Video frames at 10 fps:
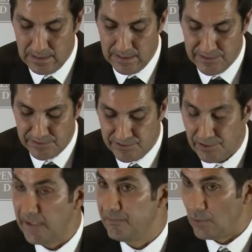Children
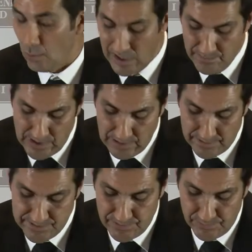who lived with one
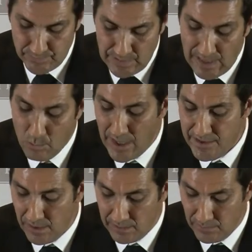biological and
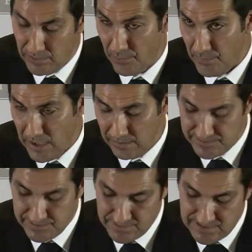one
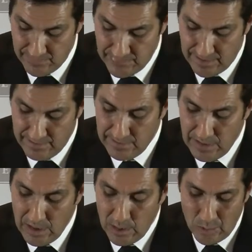non-biological step-parent
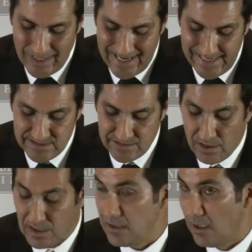were 8 to
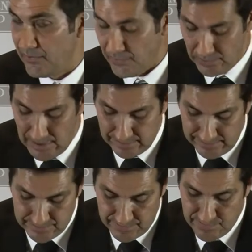9 times more likely
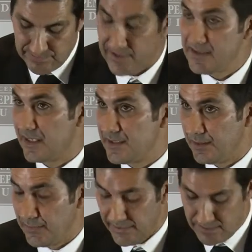to experience sexual
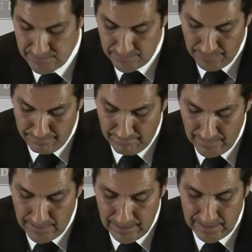abuse.
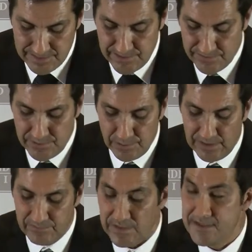And children who
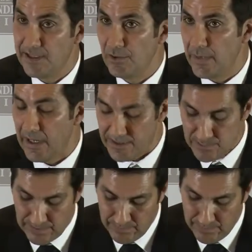lived with single parents with a